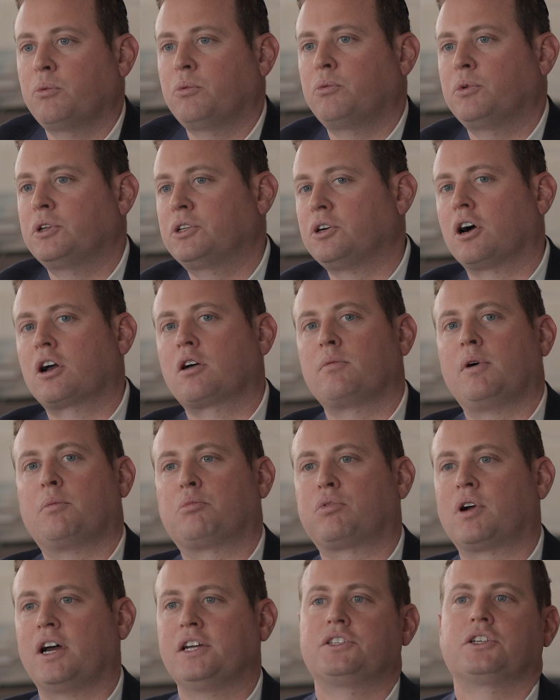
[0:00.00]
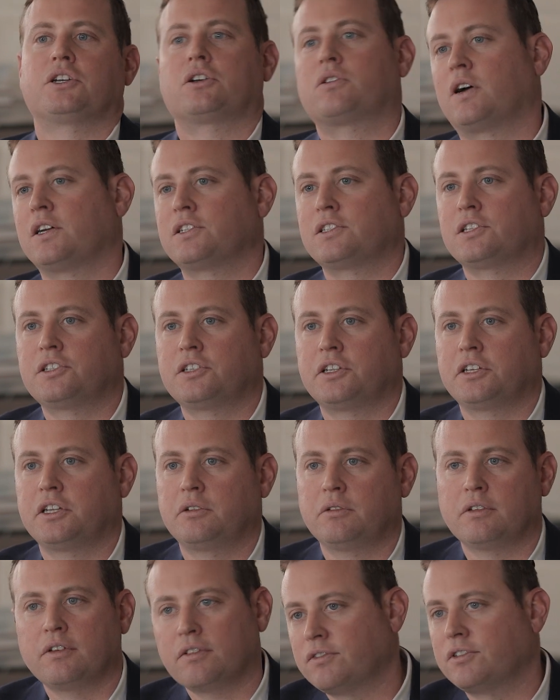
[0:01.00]
We talk about pricing across the city
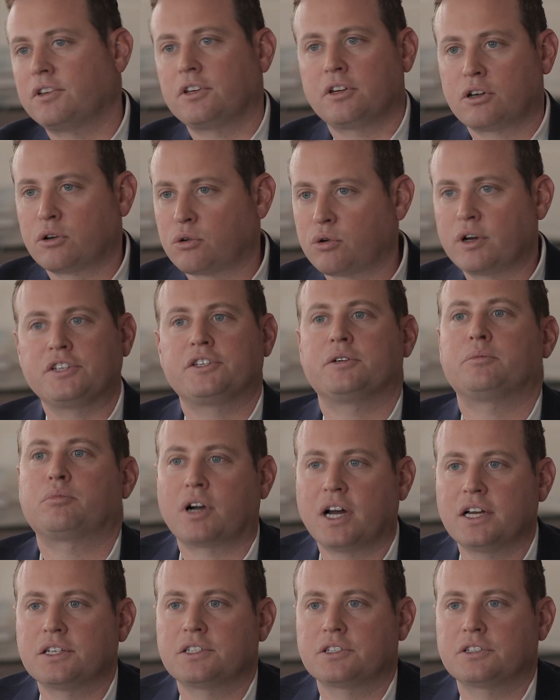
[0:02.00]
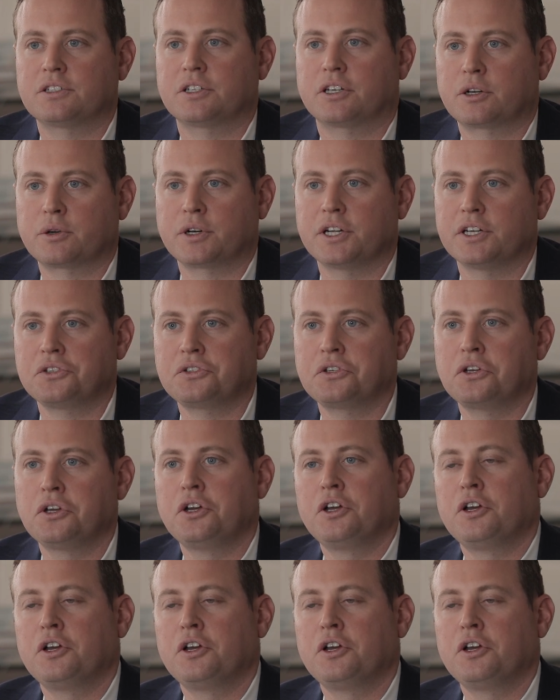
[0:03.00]
and you've seen crazy prices increase.